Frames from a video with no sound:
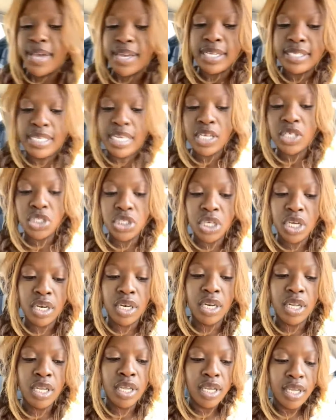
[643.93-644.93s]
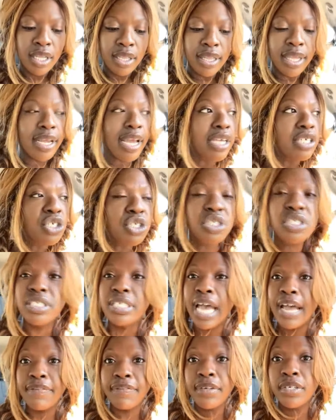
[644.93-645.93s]
via meditation. Like I
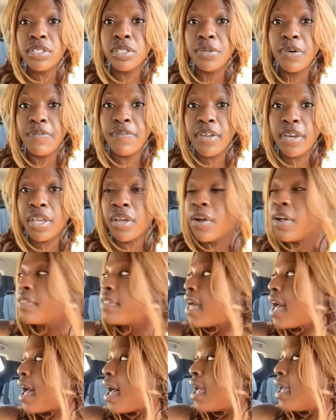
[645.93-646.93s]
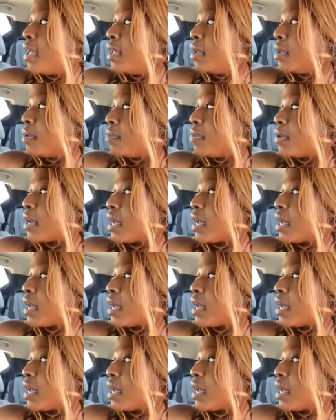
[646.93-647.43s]
should definitely do a video on that